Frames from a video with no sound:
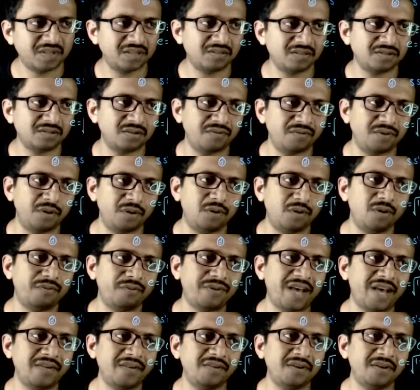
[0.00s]
So if you go
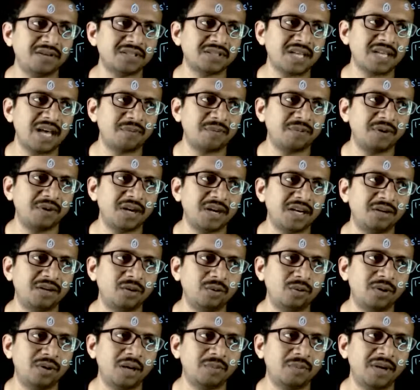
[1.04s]
five units up, you get
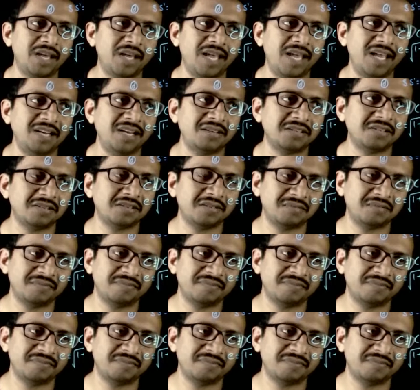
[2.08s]
two comma eight,